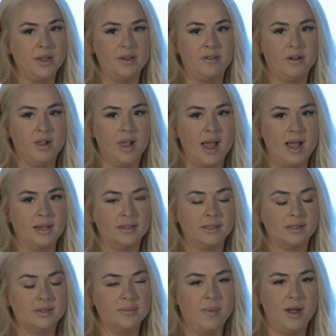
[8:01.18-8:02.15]
and
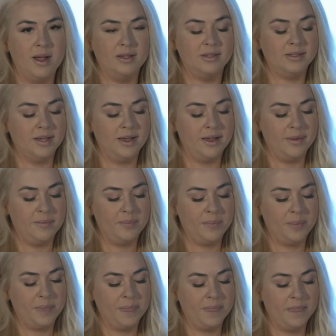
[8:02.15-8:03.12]
relaxed mindset.
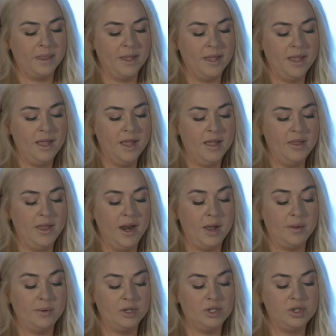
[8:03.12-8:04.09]
And that
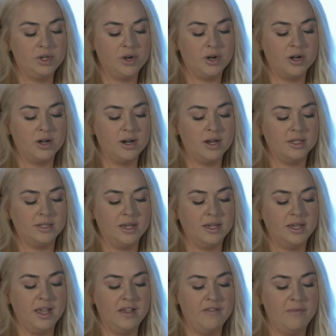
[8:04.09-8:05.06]
I was sure as I
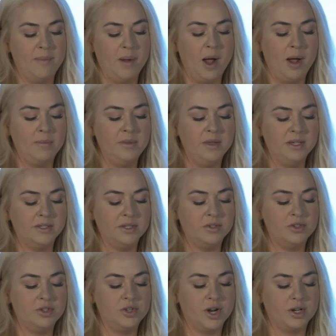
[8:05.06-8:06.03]
gave Bob these
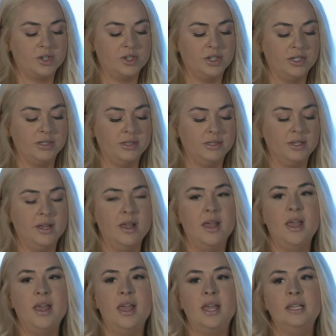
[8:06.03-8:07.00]
instructions
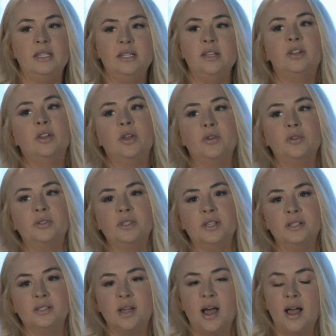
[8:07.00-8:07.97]
and he closed
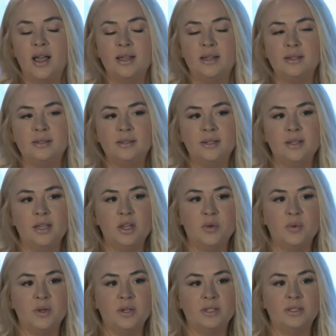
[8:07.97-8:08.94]
his eyes, he
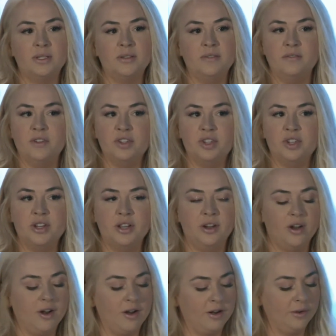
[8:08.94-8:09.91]
was envisioning
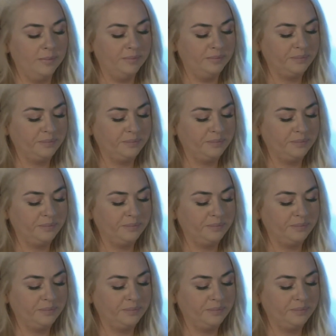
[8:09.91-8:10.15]
her.